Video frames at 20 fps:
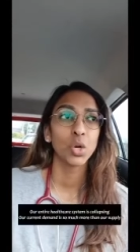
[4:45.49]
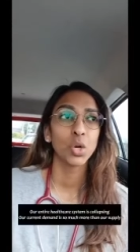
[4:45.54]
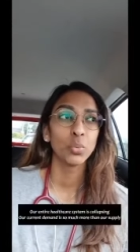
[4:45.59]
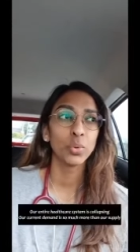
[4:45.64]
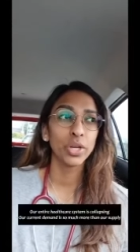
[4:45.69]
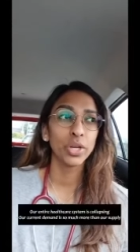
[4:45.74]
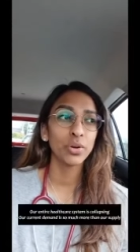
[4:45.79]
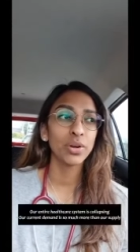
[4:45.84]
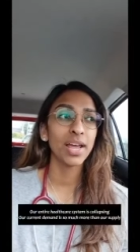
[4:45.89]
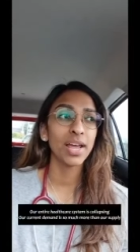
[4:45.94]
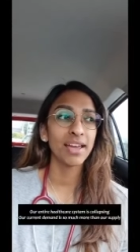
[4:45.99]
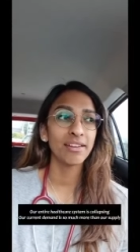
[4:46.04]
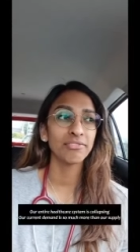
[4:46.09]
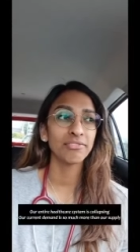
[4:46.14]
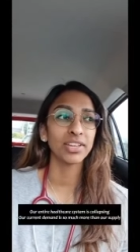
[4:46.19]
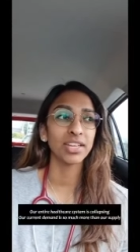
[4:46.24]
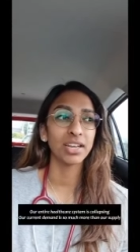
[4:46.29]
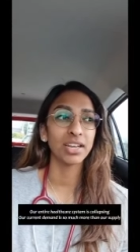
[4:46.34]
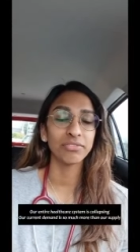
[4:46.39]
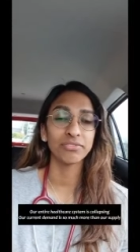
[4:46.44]
We don't
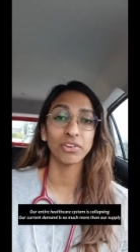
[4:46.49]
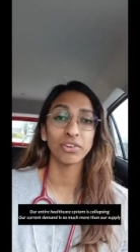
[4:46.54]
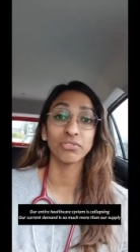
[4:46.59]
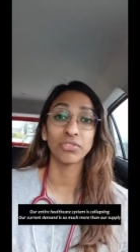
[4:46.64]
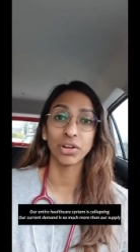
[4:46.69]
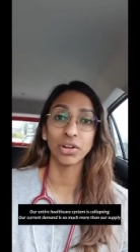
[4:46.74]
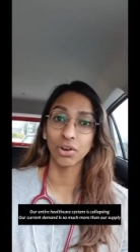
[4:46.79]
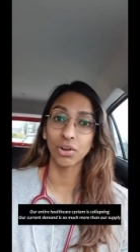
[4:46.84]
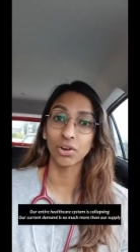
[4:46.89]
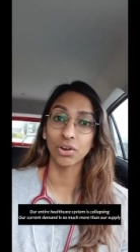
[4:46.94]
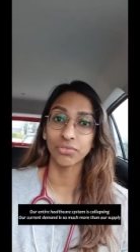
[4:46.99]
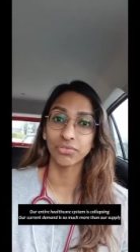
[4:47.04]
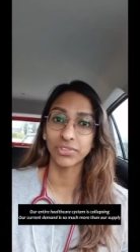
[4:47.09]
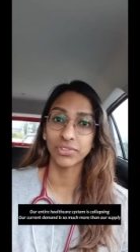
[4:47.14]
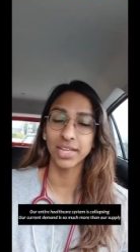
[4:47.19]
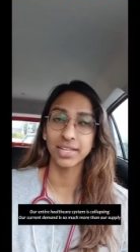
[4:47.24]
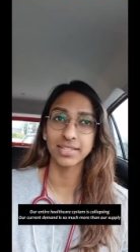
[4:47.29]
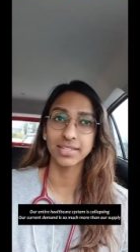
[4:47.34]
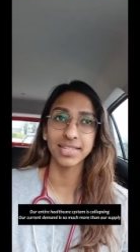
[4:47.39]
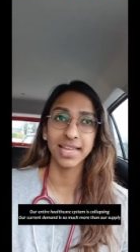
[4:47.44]
have enough of a lot of
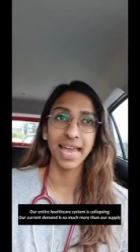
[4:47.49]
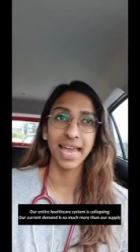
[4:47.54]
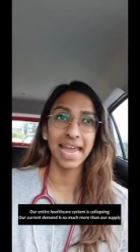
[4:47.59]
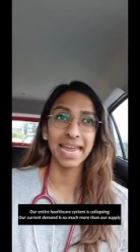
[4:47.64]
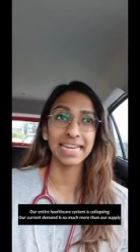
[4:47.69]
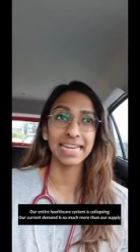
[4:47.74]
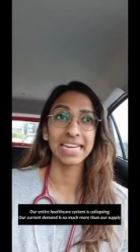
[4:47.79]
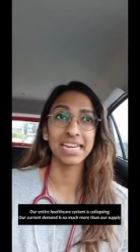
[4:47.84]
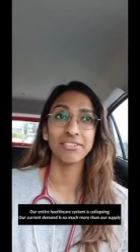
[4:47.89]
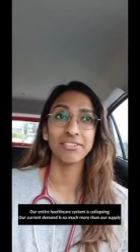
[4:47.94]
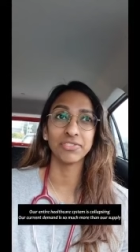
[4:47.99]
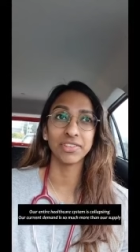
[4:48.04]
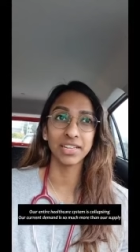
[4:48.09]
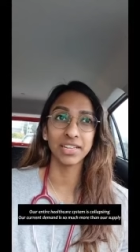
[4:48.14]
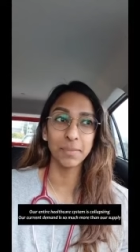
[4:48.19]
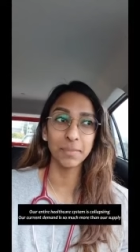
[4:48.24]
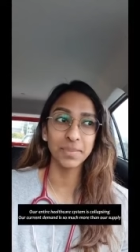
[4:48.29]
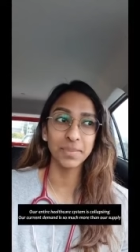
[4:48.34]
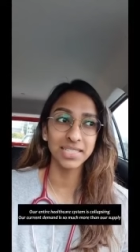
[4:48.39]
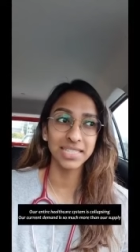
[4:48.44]
things and if the
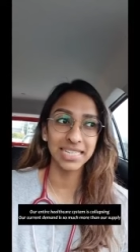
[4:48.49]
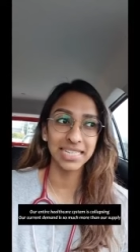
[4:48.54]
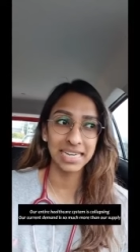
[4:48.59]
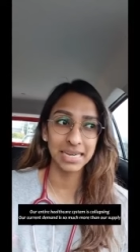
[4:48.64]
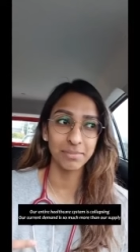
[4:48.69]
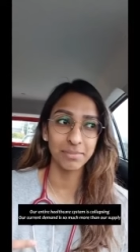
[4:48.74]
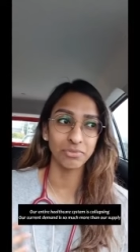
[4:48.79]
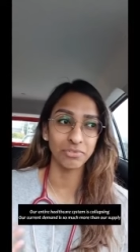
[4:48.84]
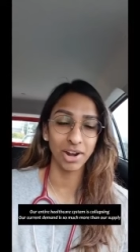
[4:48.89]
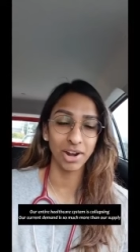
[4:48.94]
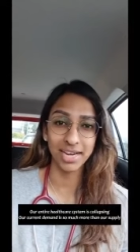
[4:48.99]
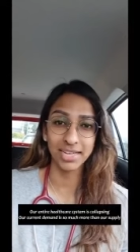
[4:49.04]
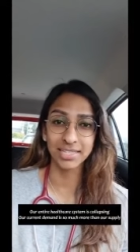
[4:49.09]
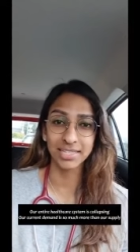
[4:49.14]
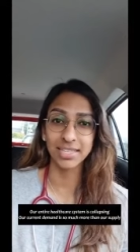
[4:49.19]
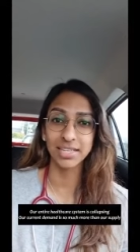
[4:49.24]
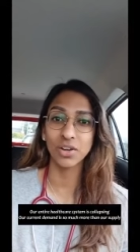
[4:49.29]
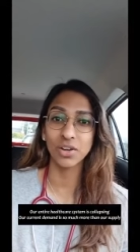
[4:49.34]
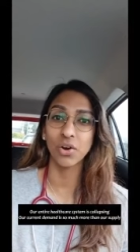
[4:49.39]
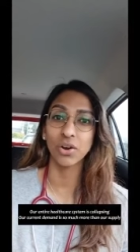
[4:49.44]
numbers keep
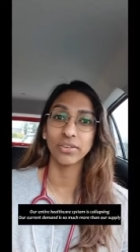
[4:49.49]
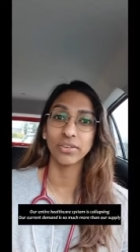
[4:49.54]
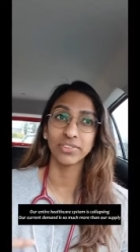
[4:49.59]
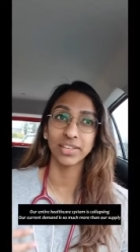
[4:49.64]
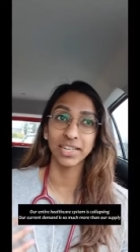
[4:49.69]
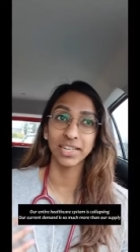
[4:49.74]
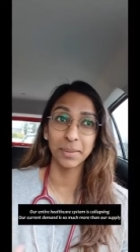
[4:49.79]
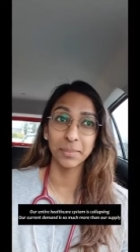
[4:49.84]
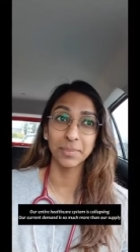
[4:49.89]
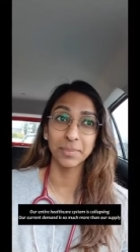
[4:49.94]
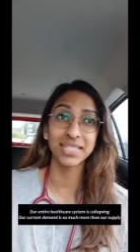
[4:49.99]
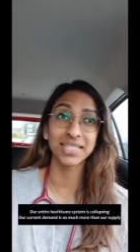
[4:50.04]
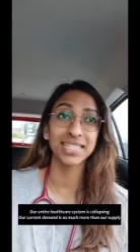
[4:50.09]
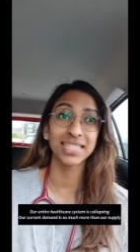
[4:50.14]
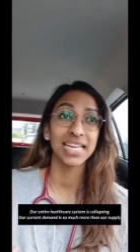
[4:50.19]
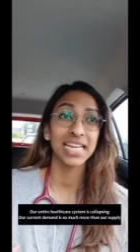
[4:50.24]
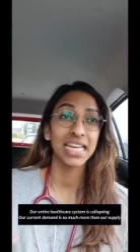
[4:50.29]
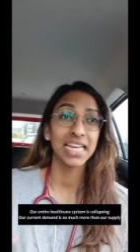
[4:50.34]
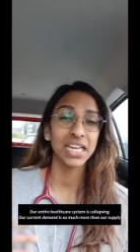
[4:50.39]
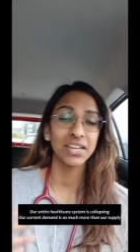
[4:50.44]
rising or if the numbers
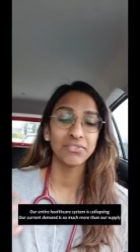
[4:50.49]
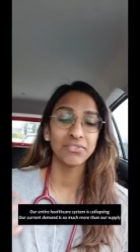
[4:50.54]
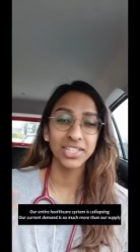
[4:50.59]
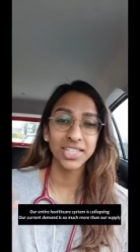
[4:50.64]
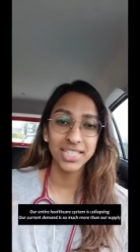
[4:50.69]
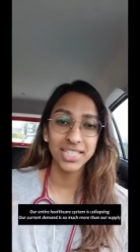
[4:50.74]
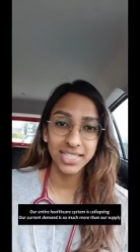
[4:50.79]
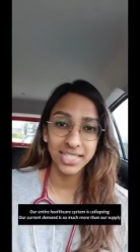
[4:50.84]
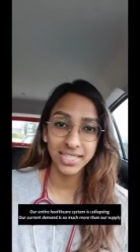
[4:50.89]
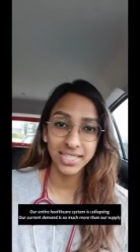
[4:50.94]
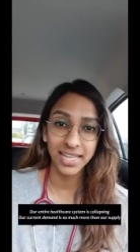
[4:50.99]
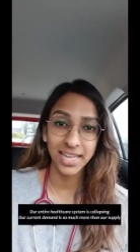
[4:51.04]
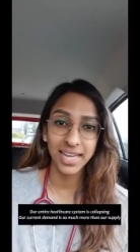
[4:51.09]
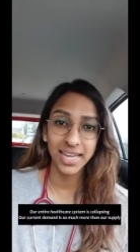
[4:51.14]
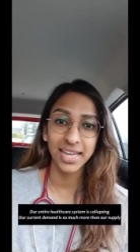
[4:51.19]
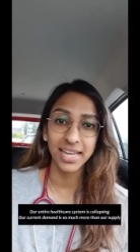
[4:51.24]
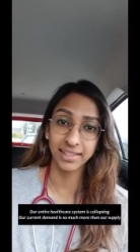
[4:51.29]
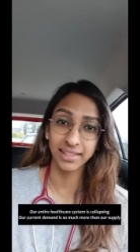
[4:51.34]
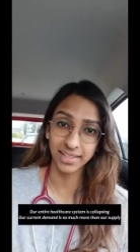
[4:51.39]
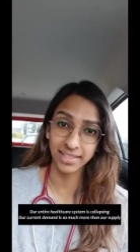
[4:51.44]
even
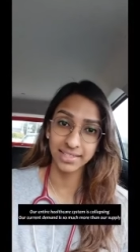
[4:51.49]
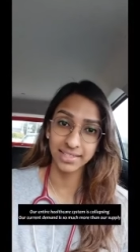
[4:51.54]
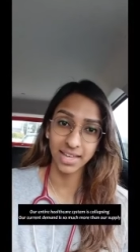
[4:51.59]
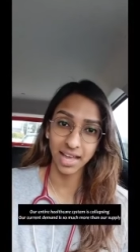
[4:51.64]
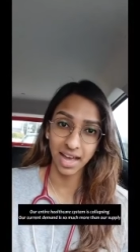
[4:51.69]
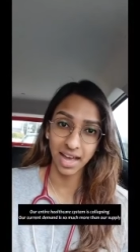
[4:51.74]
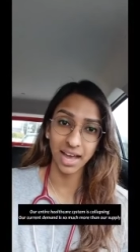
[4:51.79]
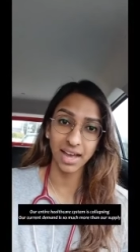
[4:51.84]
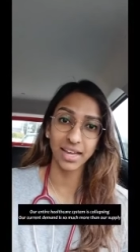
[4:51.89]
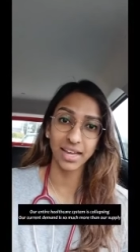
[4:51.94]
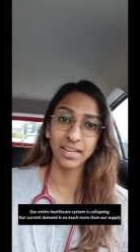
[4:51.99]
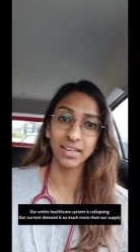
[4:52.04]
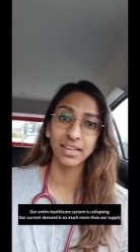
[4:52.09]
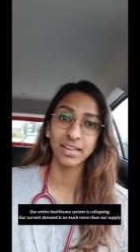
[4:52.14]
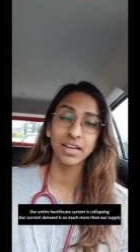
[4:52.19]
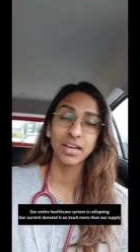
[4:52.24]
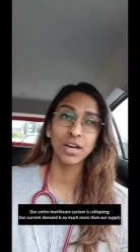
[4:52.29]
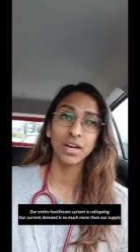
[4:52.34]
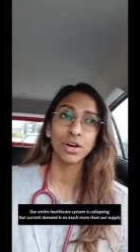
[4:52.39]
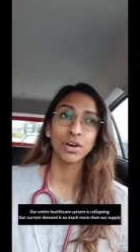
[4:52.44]
stay this high
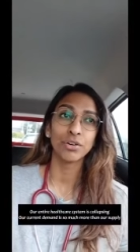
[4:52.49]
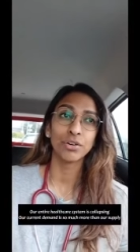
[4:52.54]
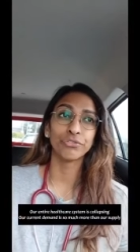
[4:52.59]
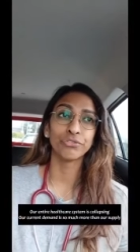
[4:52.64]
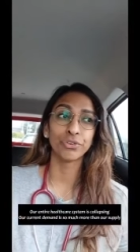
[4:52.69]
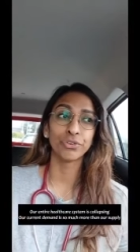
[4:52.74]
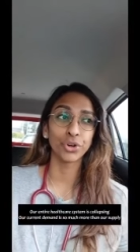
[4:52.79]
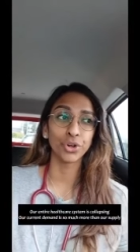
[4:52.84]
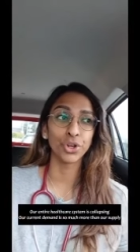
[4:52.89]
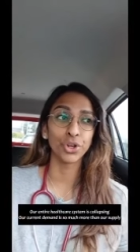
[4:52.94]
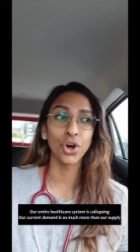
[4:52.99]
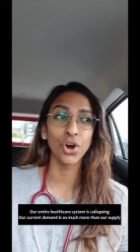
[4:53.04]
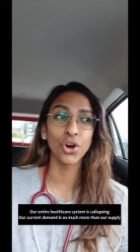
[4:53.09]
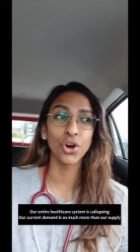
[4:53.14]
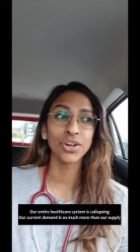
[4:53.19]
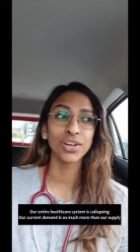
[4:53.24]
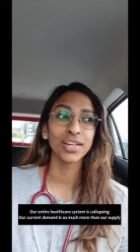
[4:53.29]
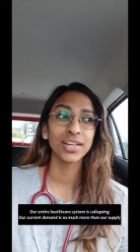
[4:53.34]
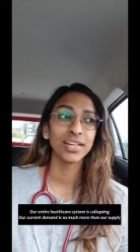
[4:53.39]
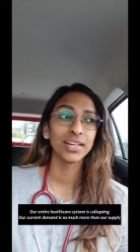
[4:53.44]
for
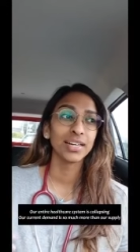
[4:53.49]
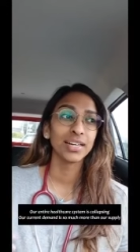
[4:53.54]
long,